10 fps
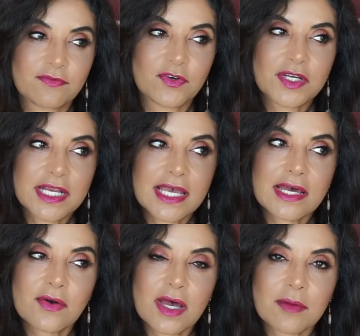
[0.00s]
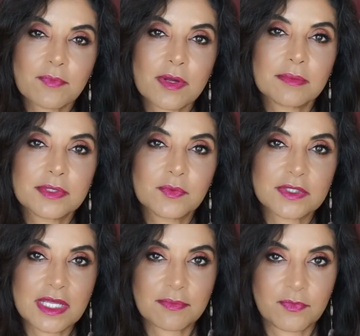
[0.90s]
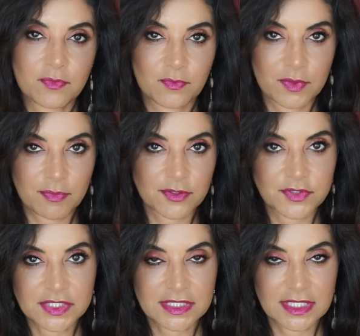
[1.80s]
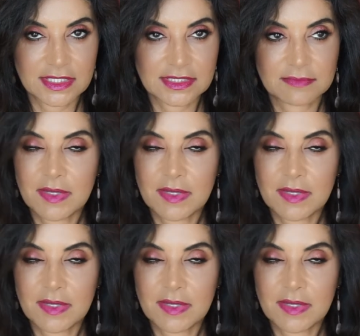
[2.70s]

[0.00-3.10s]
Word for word: for now, I probably will not repurchase these.